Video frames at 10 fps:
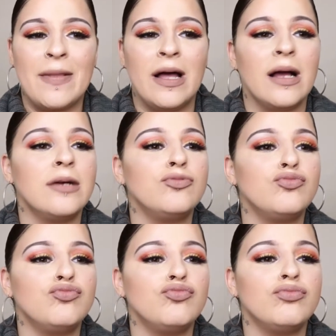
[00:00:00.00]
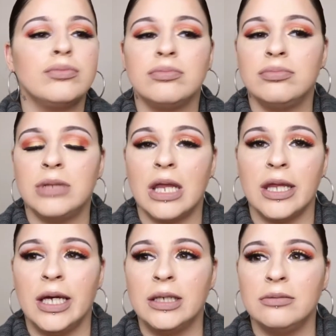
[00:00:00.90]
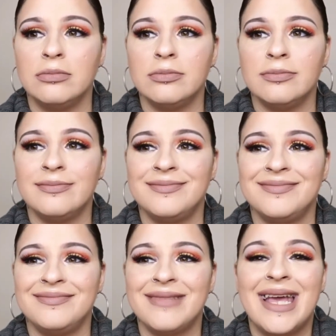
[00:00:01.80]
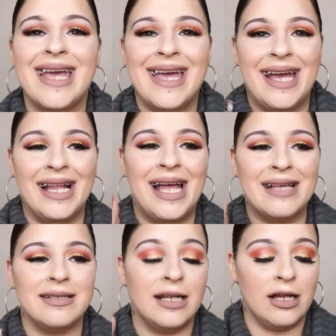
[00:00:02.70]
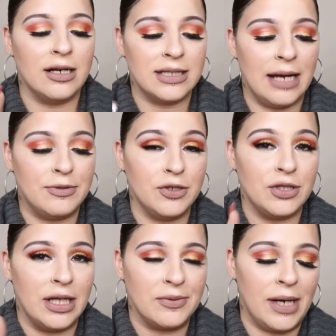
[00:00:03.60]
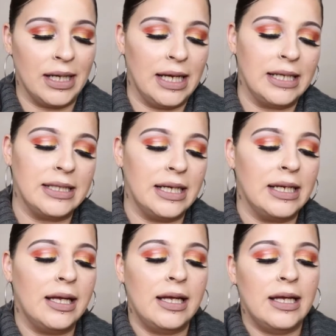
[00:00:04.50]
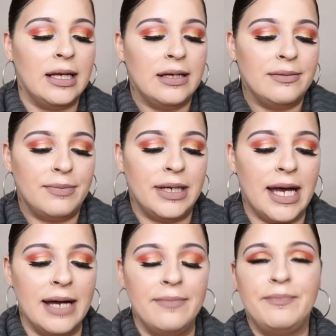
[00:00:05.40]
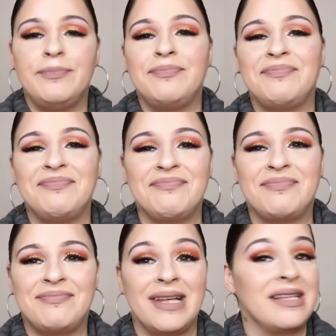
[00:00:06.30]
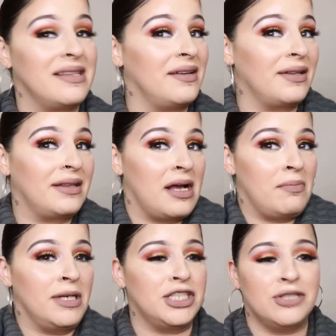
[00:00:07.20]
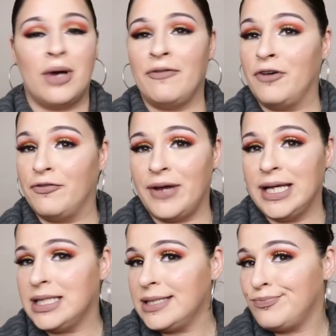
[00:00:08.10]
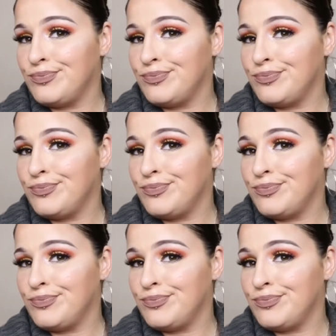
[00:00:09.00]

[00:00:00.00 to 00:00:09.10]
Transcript: Look, nothing. It lasted a long time too, so that's why I liked it. But yeah, this is the completion to our full face.